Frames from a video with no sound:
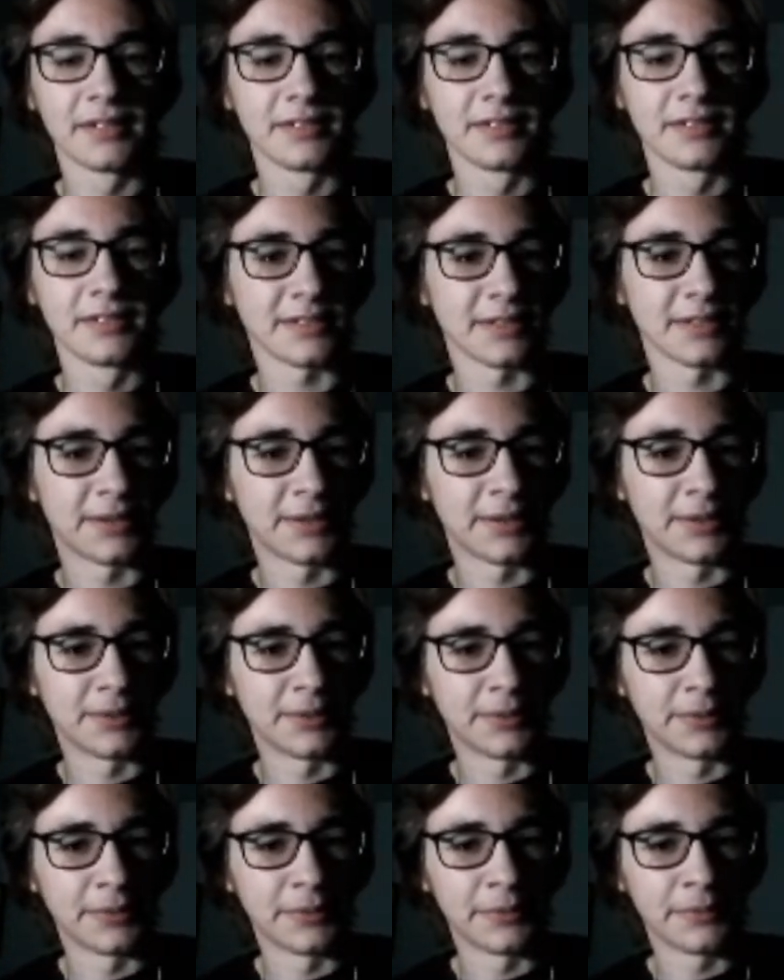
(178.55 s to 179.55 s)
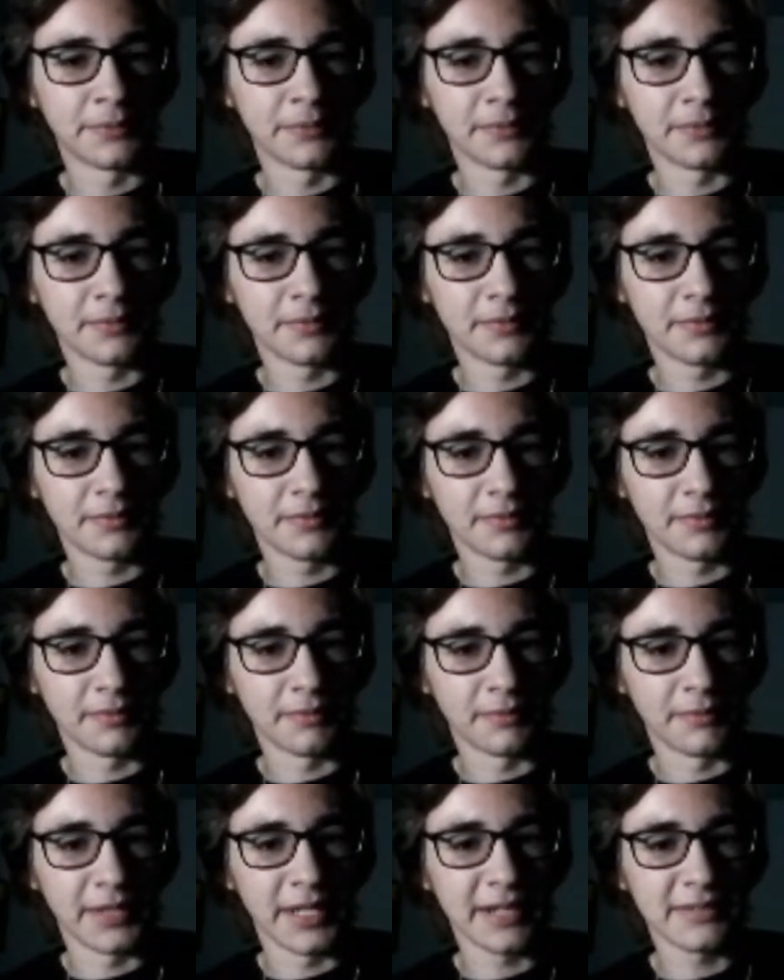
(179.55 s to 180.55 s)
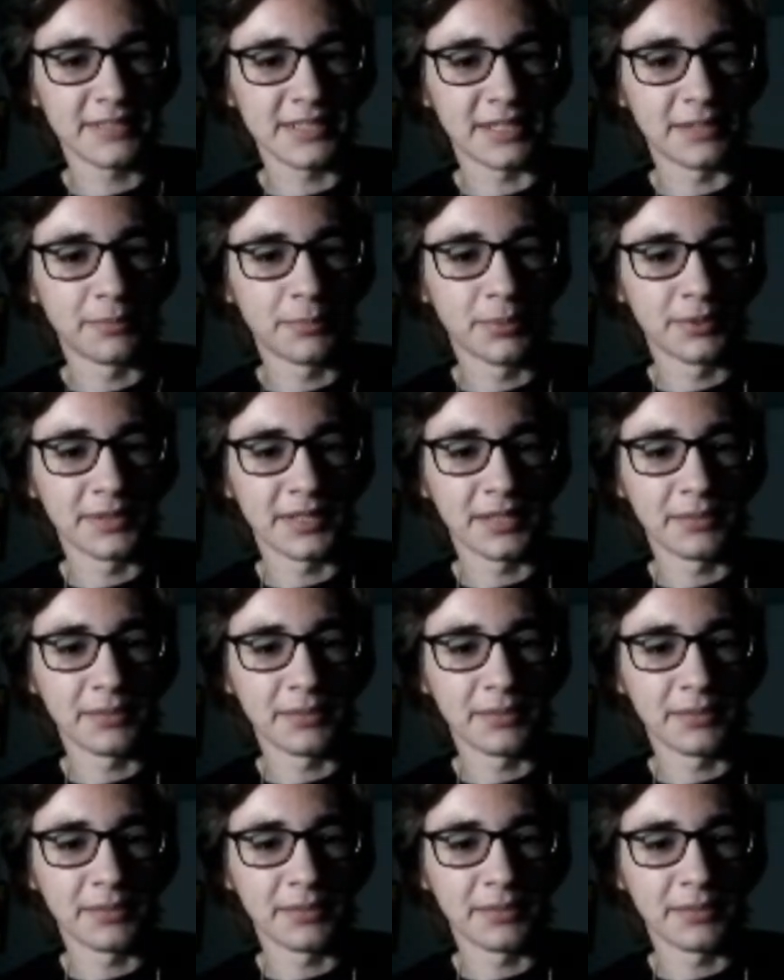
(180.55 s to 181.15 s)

So we have to import the